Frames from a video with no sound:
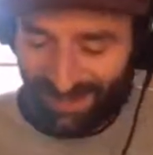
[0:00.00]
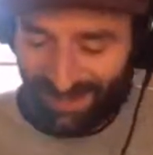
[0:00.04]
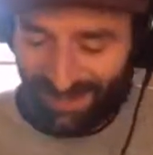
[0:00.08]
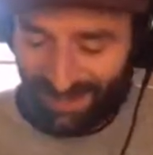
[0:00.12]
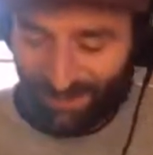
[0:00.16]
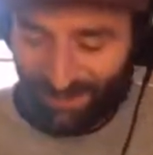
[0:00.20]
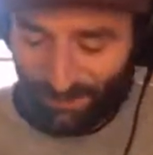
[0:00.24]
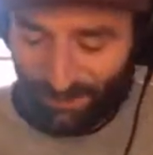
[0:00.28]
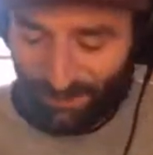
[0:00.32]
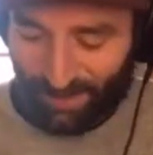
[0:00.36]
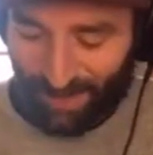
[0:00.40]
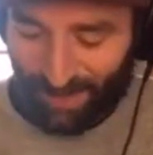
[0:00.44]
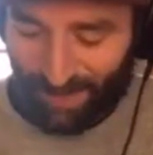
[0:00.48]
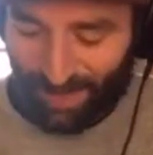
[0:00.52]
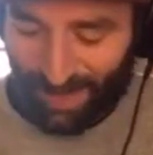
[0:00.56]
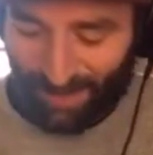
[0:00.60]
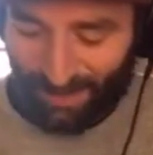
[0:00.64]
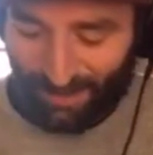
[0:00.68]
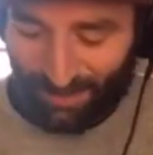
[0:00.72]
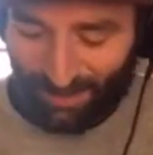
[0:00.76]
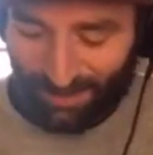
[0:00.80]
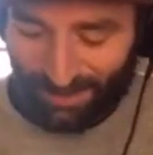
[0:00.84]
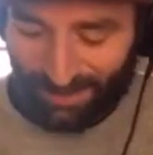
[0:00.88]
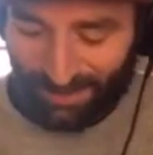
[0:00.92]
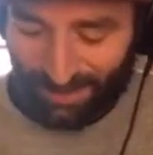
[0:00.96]

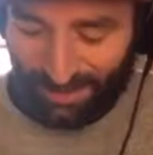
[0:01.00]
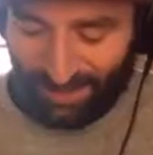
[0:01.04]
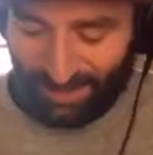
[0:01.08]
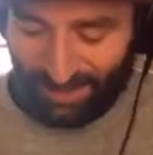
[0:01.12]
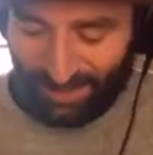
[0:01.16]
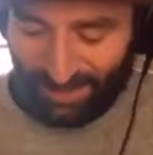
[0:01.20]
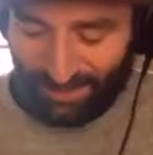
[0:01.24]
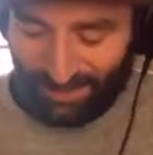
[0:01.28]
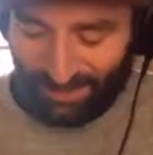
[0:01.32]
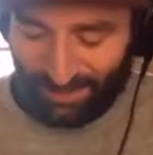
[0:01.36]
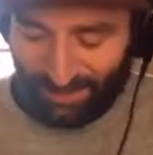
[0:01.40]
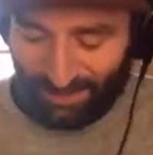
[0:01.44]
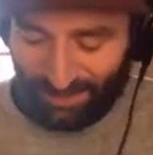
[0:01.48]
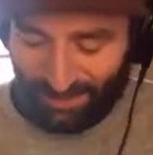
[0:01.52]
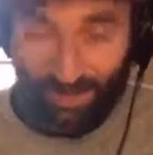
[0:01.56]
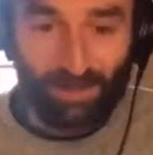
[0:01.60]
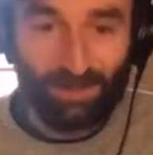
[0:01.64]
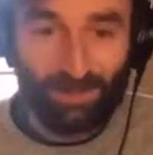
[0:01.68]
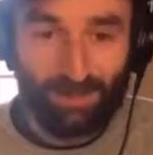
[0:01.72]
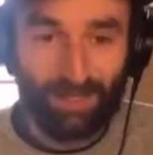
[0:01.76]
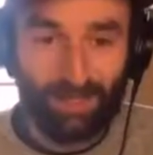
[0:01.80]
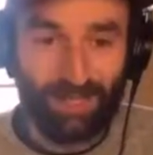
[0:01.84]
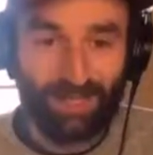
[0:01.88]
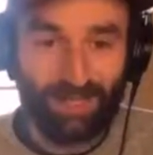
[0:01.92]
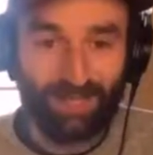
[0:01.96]
And there's a
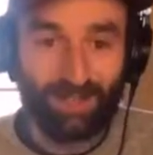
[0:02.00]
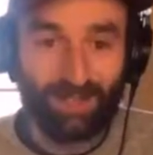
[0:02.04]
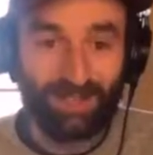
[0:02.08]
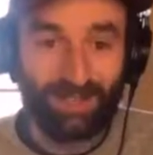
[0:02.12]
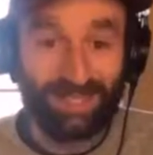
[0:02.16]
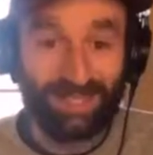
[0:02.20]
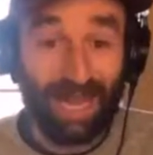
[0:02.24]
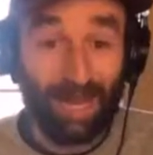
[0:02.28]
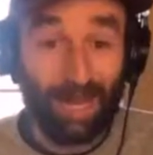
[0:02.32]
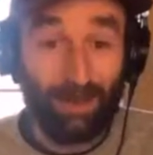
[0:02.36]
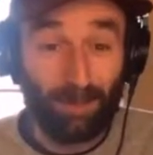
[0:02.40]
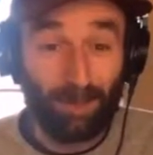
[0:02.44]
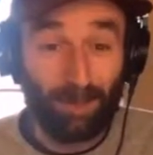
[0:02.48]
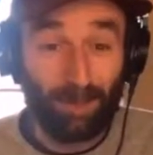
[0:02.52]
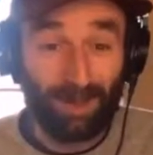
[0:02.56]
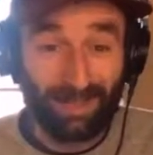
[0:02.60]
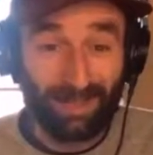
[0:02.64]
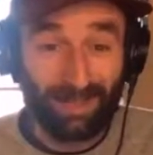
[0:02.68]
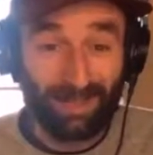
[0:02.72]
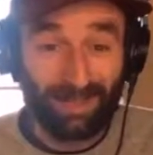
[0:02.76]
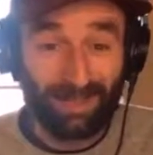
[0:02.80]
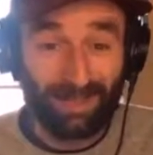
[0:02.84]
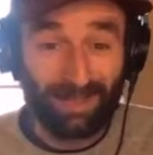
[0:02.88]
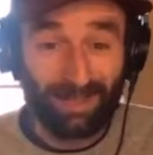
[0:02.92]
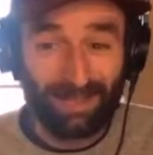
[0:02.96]
good spirit called
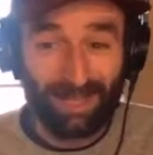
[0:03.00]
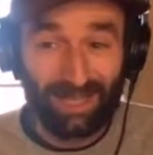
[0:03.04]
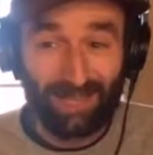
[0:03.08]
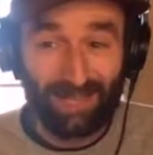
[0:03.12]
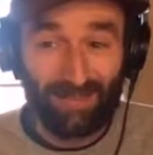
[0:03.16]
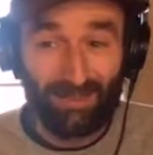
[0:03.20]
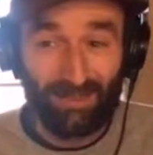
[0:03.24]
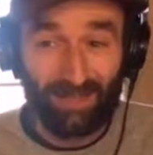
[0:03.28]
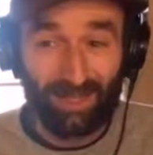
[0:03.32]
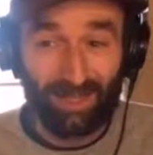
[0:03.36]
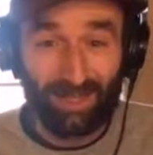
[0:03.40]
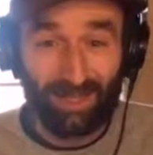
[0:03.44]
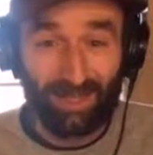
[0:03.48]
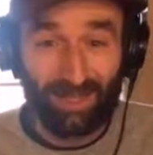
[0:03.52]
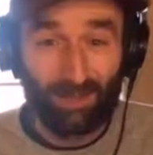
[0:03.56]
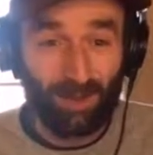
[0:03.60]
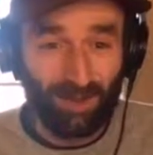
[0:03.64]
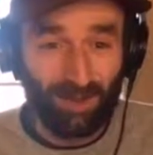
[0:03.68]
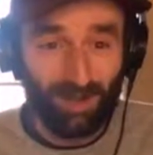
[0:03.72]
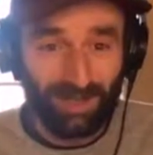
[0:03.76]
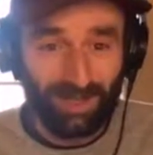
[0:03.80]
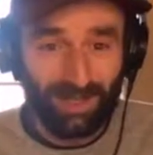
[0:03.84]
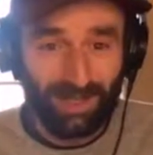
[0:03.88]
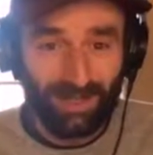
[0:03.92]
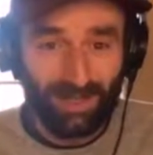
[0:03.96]
Cappelletti. It's kind of like
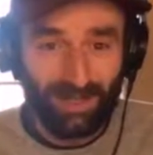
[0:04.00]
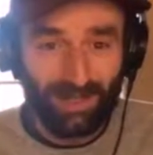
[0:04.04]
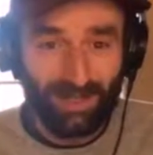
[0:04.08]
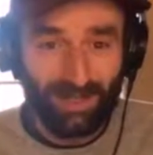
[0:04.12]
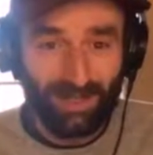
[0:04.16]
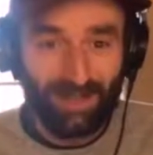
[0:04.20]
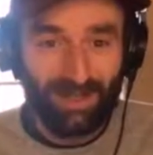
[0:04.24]
Campari.